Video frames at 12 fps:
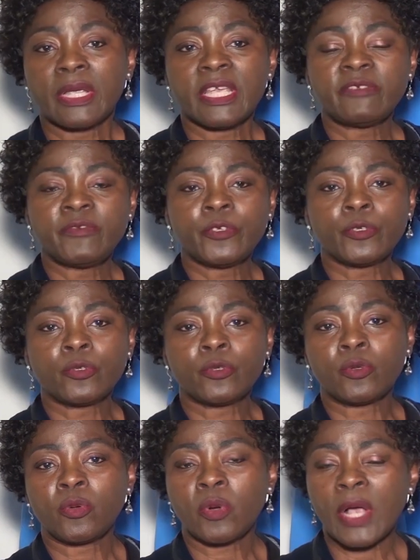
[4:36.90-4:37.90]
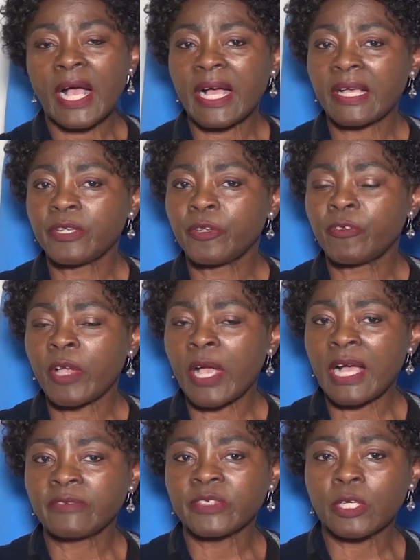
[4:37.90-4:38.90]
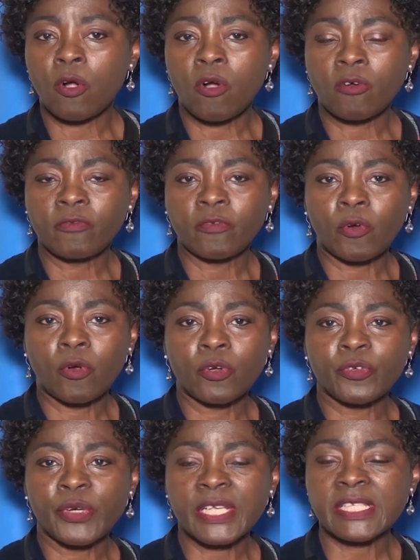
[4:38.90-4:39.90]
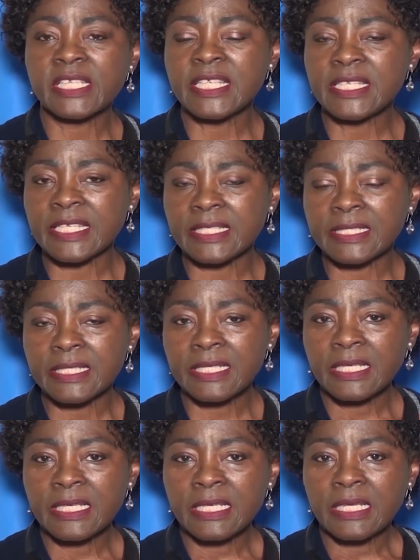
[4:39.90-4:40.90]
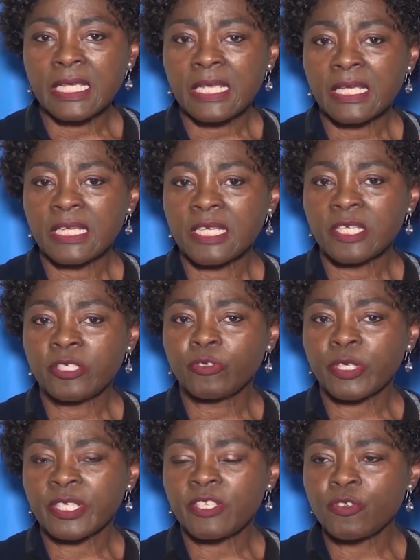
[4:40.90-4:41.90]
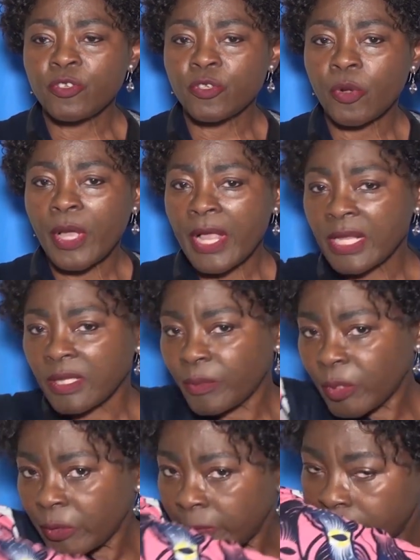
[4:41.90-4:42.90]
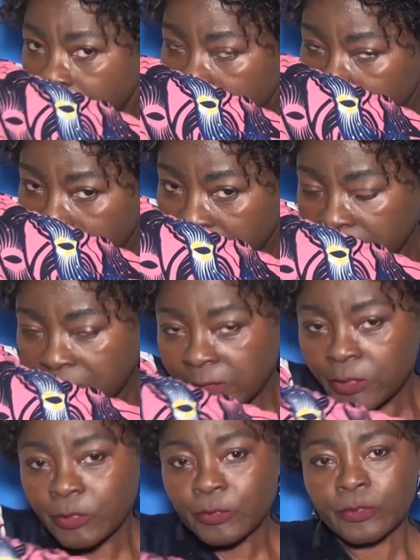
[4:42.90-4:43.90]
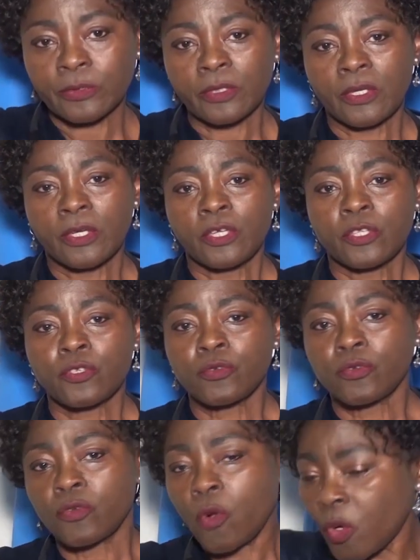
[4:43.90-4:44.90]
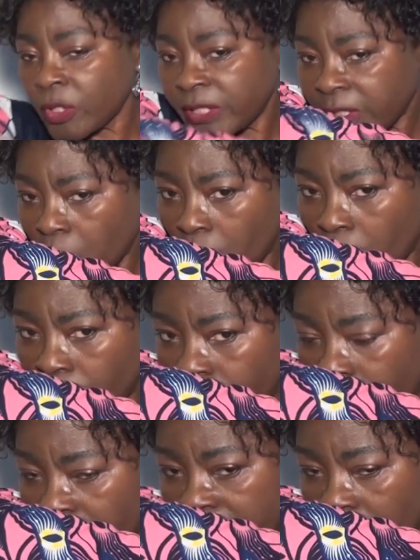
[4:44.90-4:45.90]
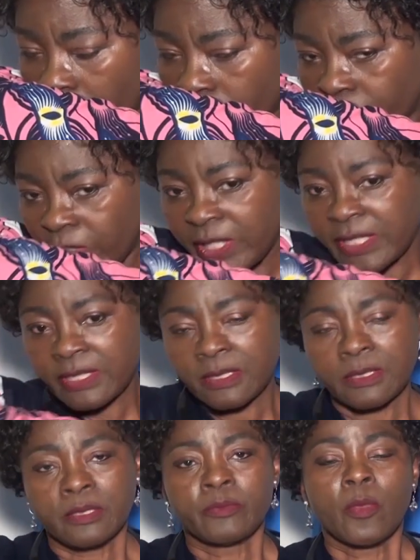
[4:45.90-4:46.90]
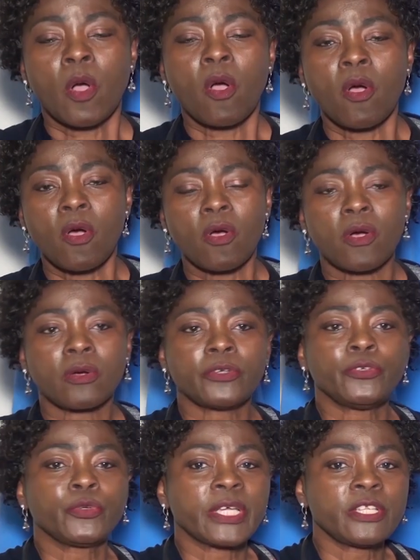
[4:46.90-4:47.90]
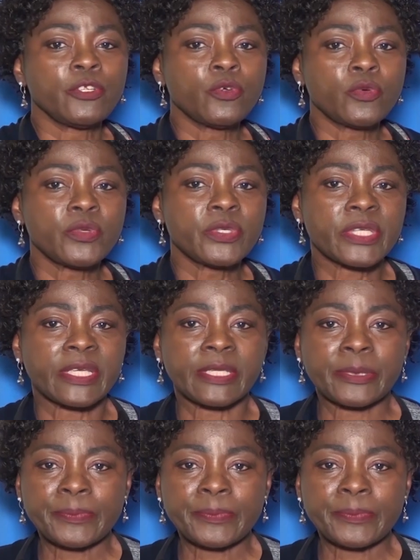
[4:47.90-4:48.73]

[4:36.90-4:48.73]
if you have a cough or you are sneezing, you can use your elbow to hold the cough and coughing, or you can use